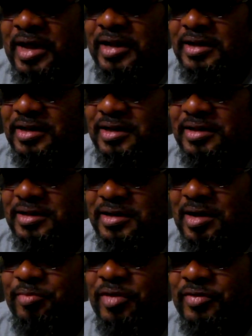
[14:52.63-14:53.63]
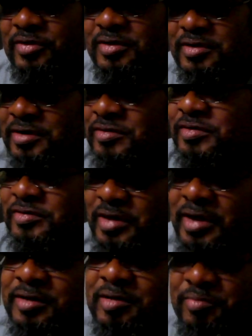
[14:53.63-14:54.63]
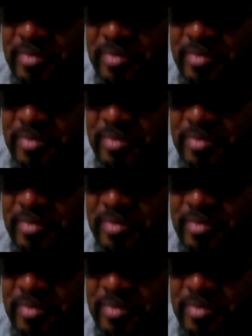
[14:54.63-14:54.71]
That brother is a stand-up brother,